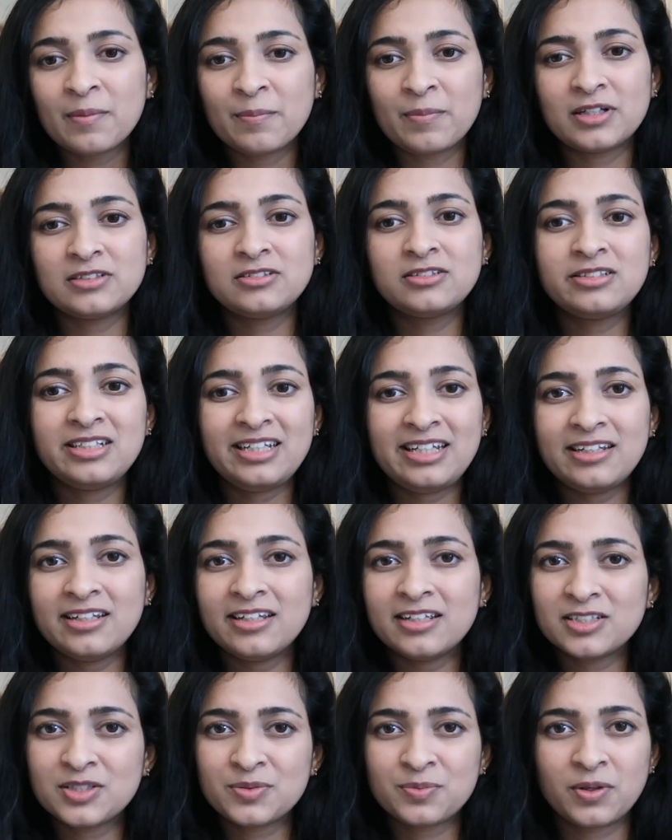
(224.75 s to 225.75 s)
But 3
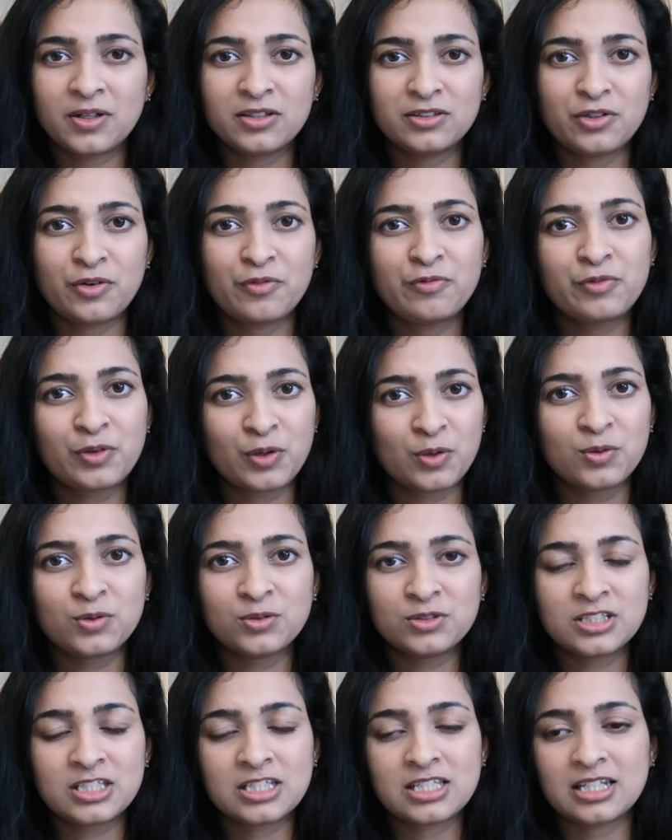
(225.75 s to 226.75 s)
days worth of
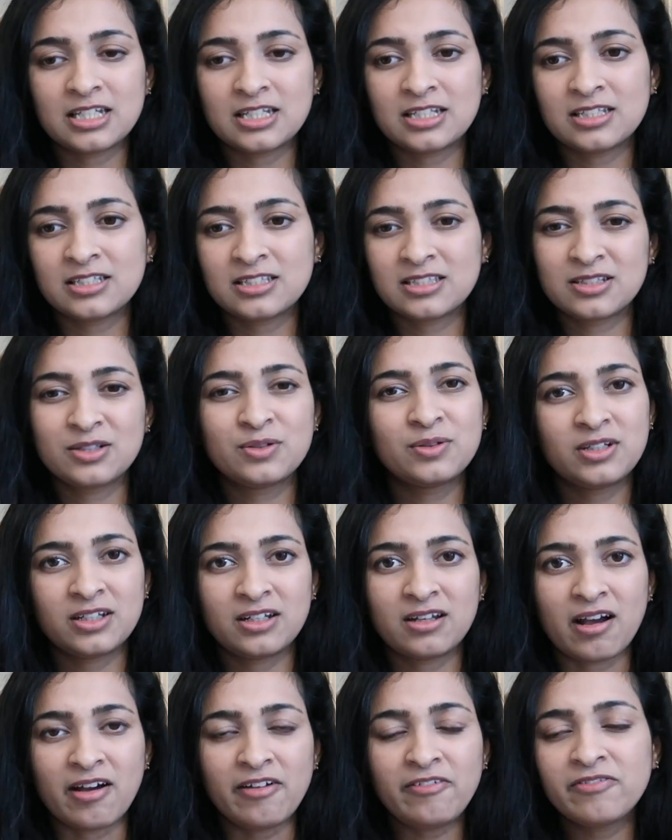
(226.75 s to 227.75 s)
clothes is good
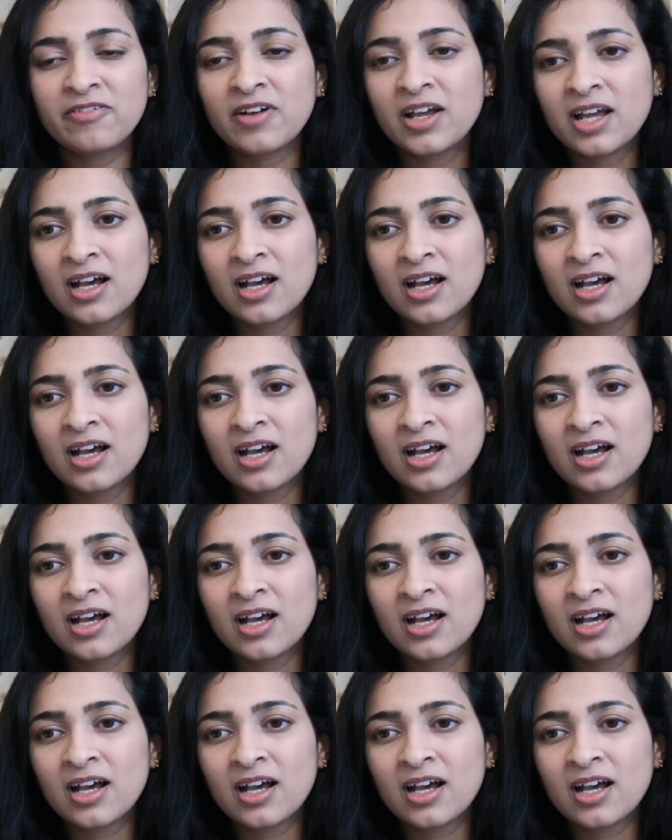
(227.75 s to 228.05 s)
enough.